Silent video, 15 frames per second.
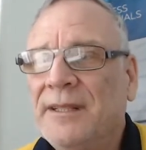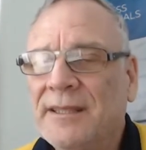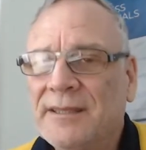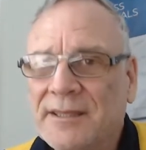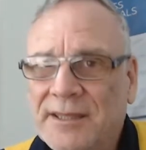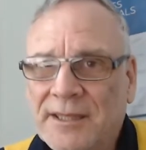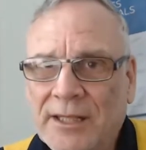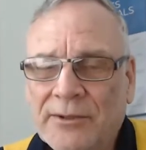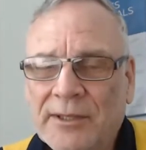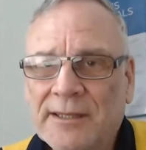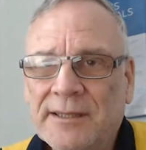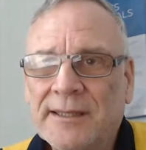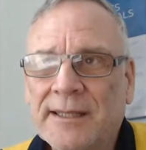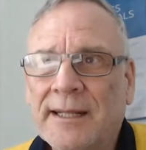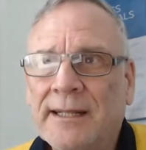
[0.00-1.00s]
It is a
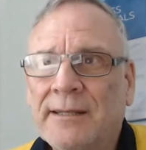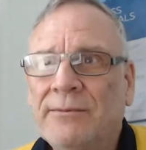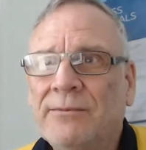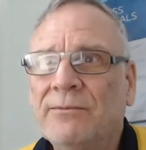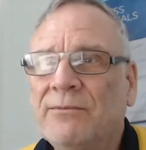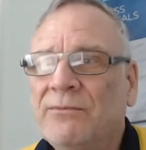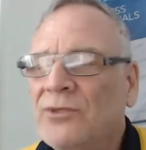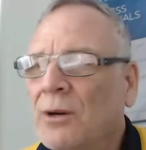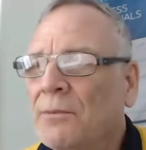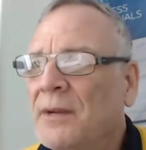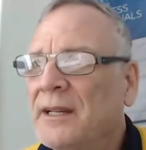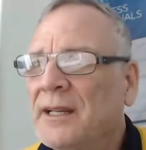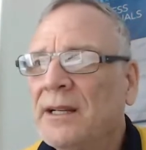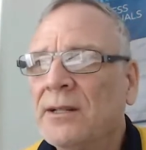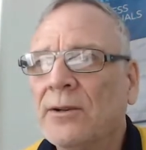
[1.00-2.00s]
serious thing,
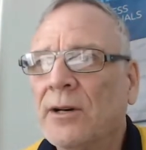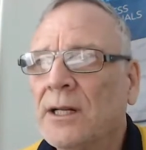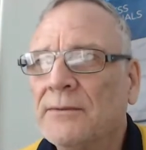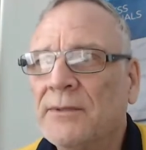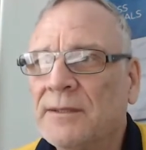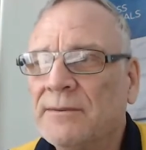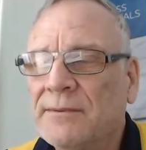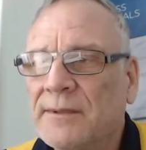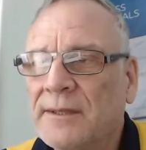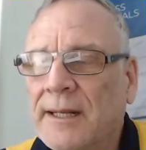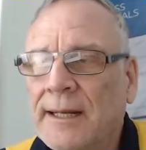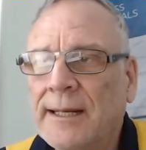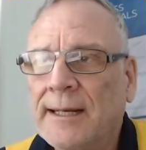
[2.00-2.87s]
not making light of it,